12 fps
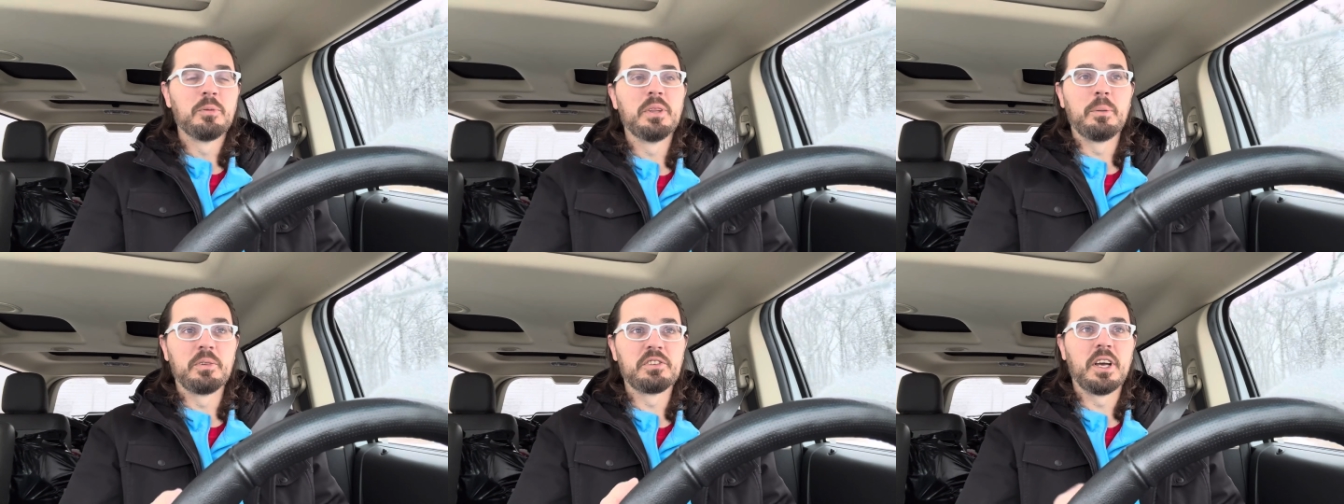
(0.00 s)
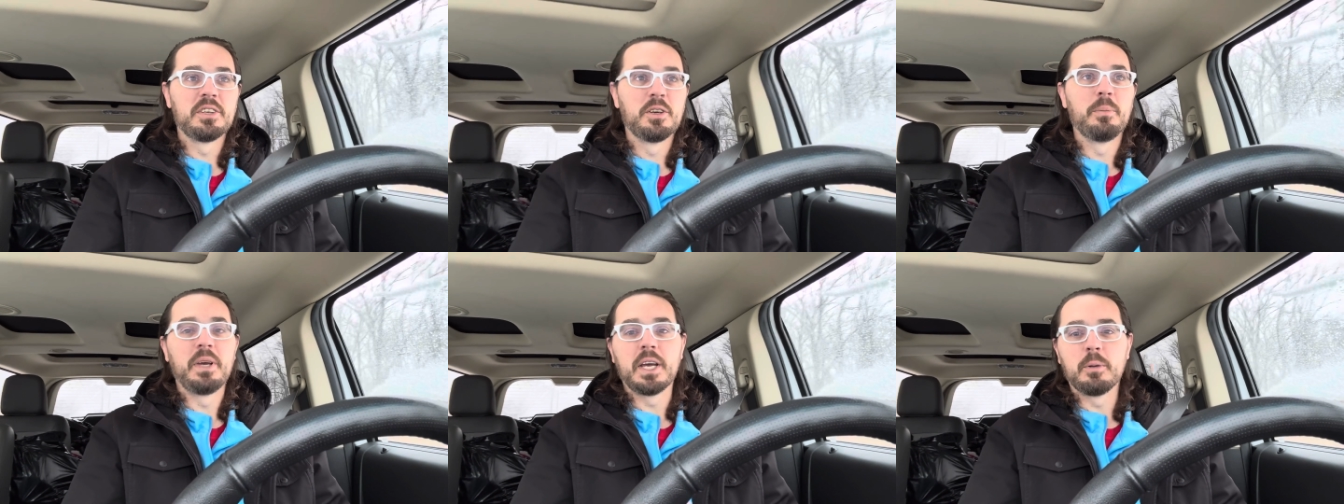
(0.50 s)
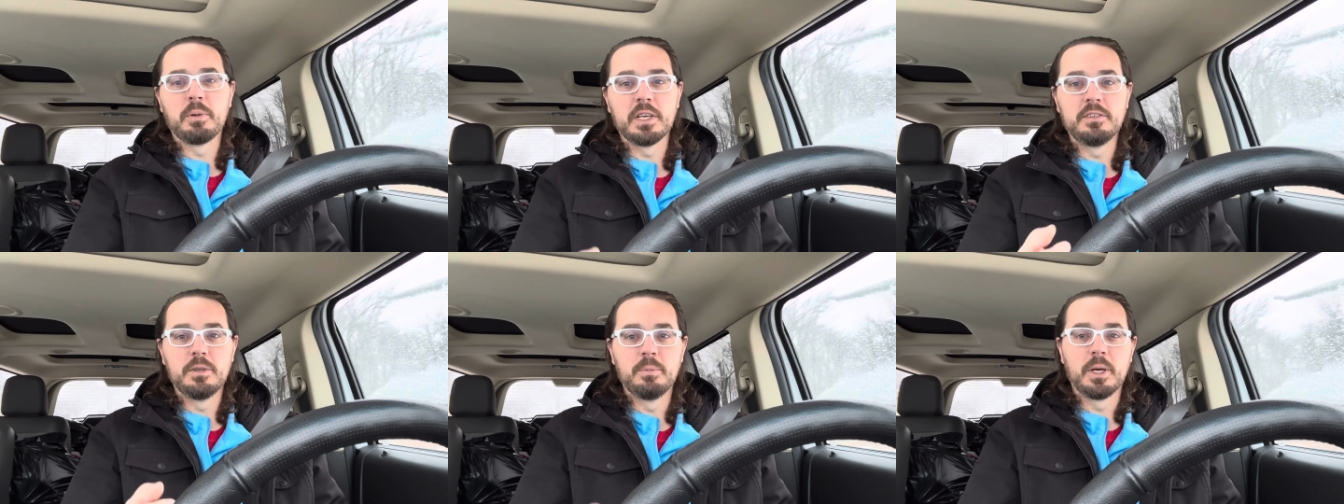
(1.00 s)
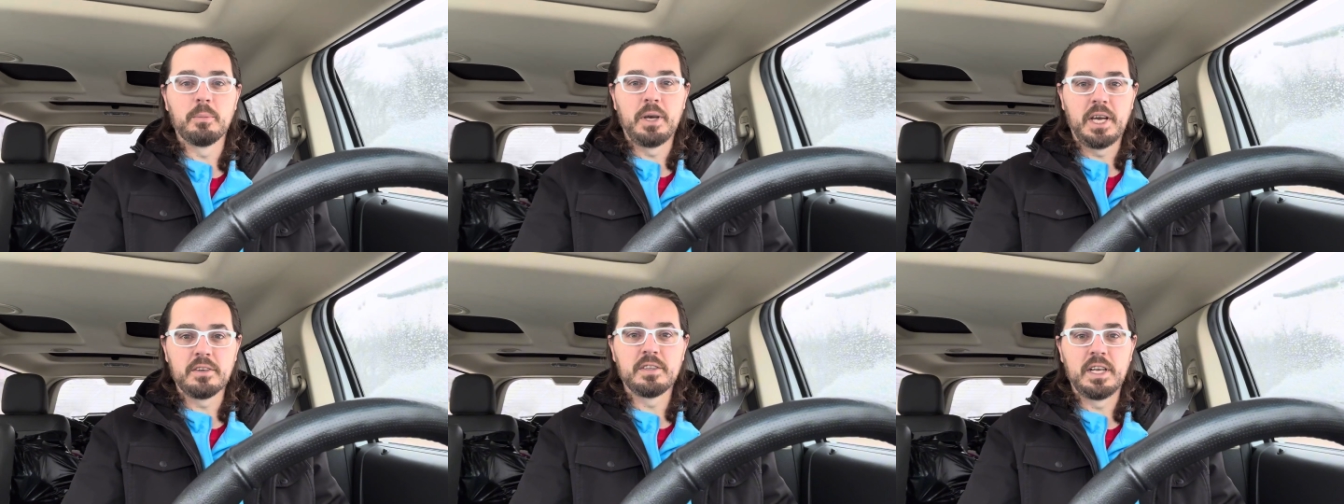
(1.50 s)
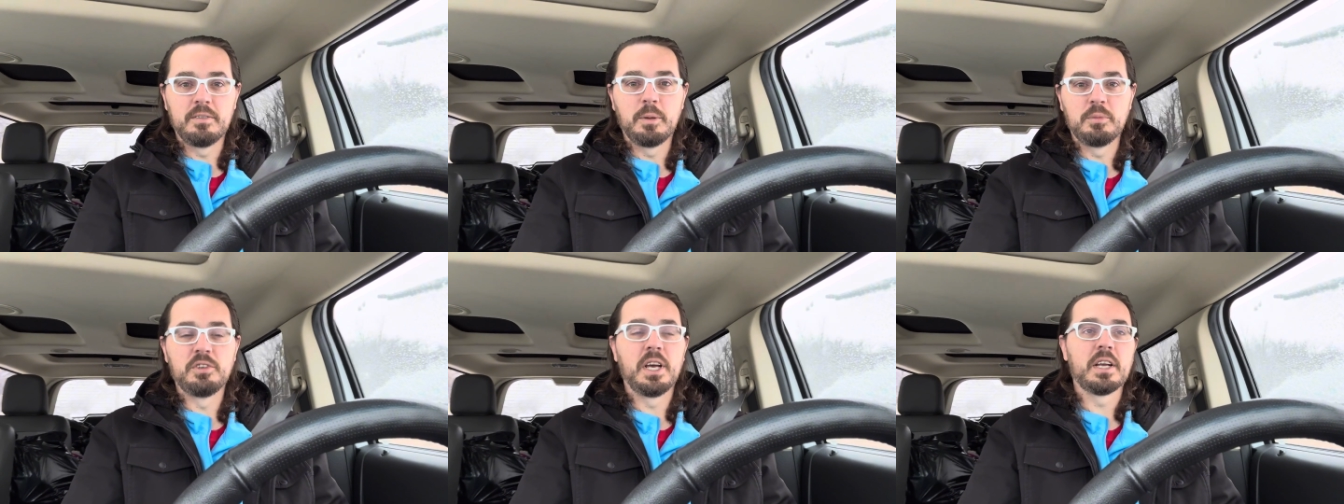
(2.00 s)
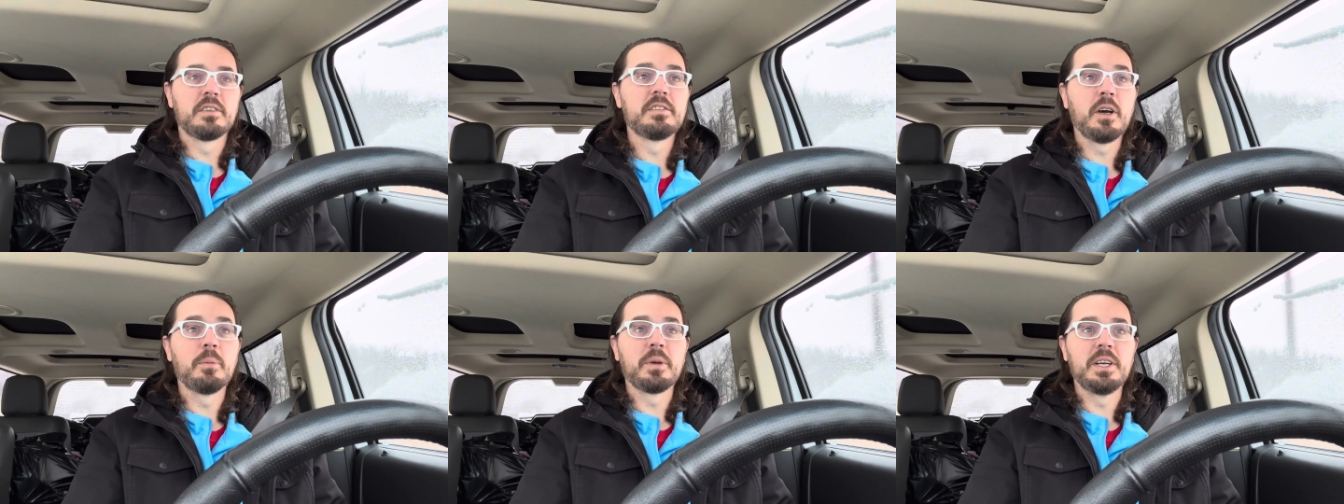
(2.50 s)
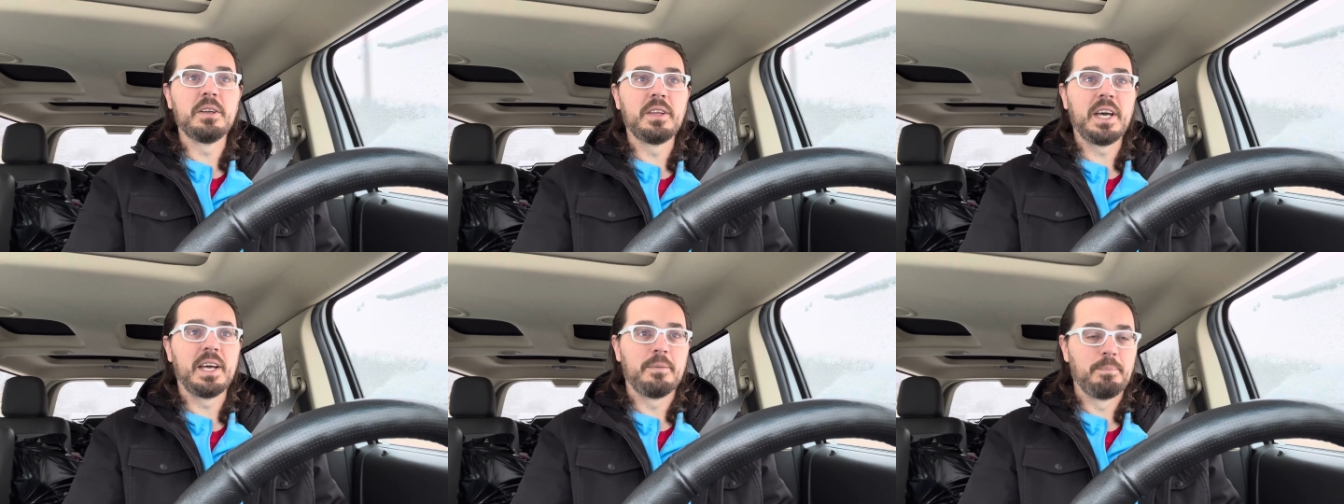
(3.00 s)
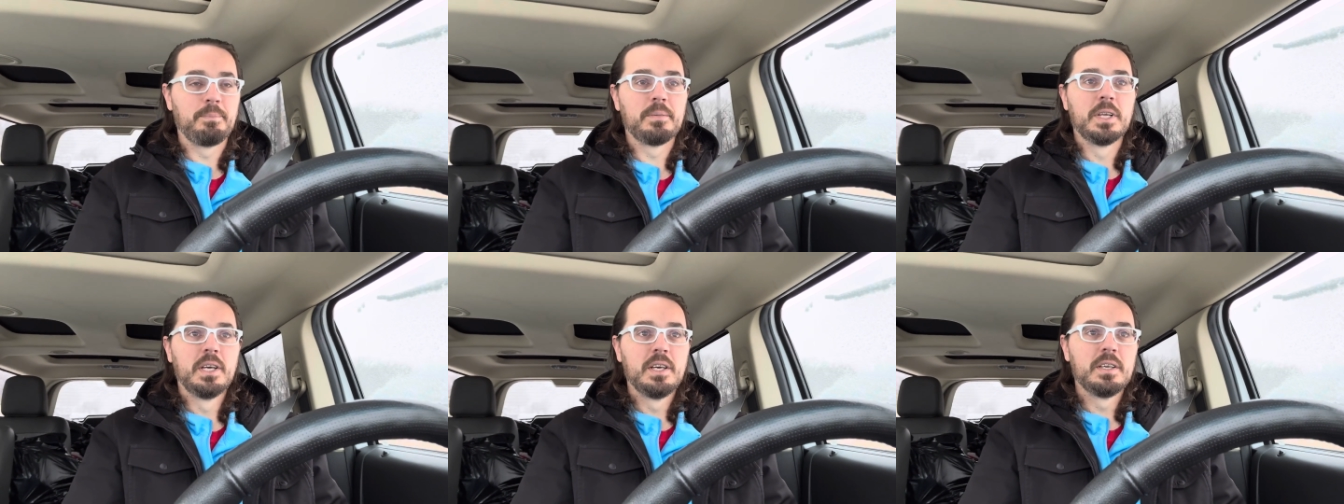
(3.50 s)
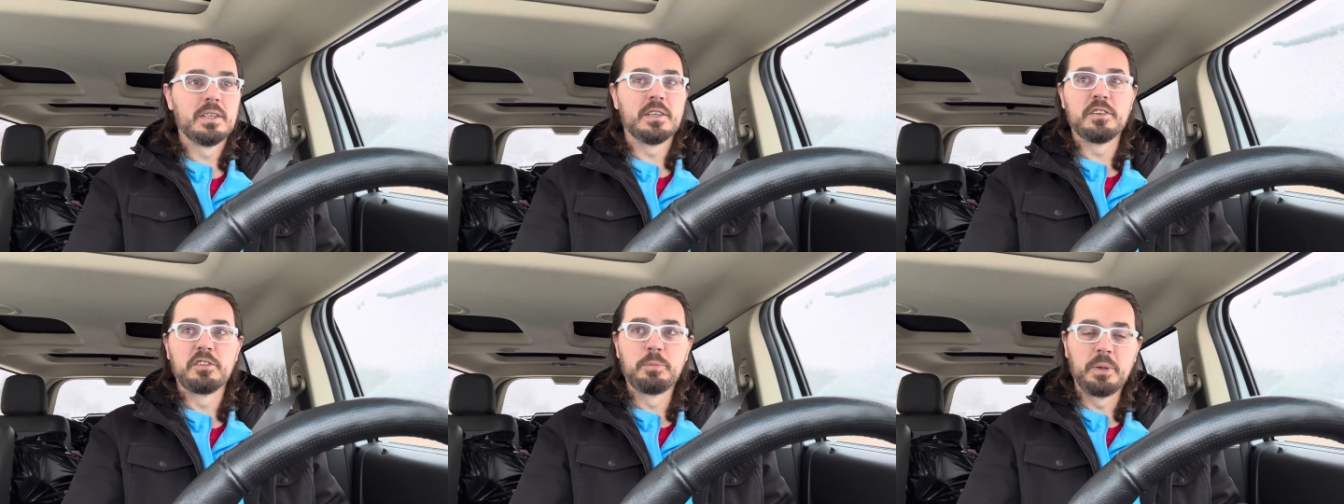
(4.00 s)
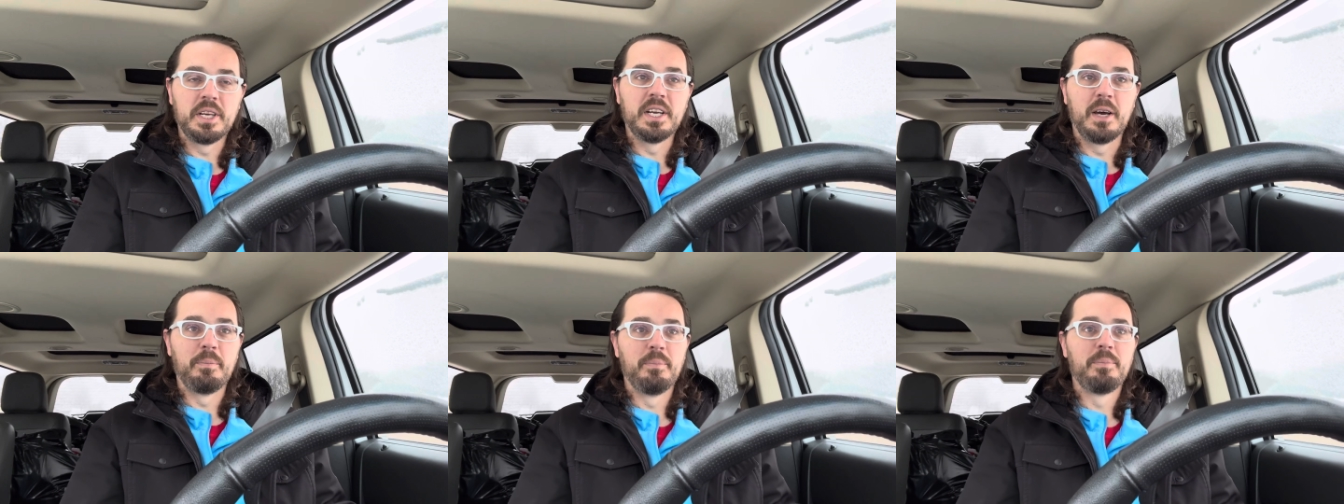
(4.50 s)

that Michelle told me I could bring two big bags and have them checked. So I'm going to do that i to just split it up.